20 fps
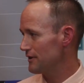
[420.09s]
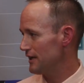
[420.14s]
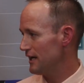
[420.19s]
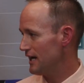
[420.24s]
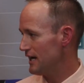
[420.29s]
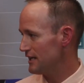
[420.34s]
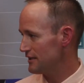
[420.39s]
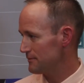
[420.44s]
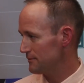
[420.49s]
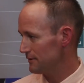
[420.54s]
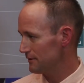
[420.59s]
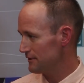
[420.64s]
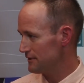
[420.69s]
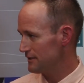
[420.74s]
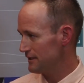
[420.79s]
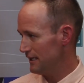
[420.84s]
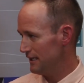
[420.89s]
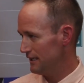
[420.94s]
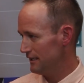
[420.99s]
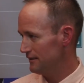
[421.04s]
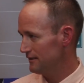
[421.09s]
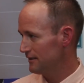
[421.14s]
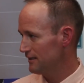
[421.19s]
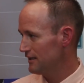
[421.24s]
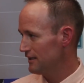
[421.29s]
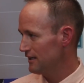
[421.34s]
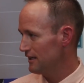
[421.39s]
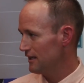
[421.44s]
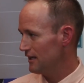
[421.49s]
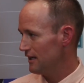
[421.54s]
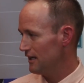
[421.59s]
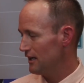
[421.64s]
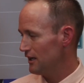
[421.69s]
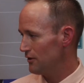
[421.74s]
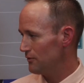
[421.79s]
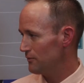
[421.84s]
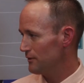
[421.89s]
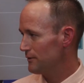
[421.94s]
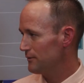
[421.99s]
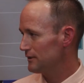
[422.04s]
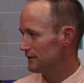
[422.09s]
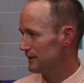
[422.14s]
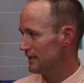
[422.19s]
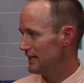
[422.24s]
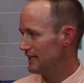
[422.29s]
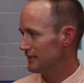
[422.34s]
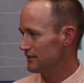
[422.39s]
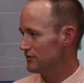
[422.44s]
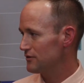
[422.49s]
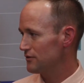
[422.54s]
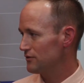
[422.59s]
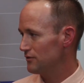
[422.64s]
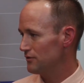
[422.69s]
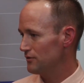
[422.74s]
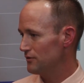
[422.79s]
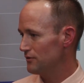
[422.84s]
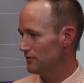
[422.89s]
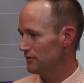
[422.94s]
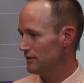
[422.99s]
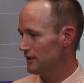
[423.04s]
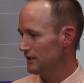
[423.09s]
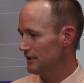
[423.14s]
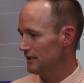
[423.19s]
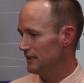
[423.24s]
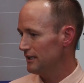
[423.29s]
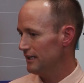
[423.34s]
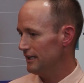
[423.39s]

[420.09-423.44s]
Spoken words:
the hospital setting, we would like to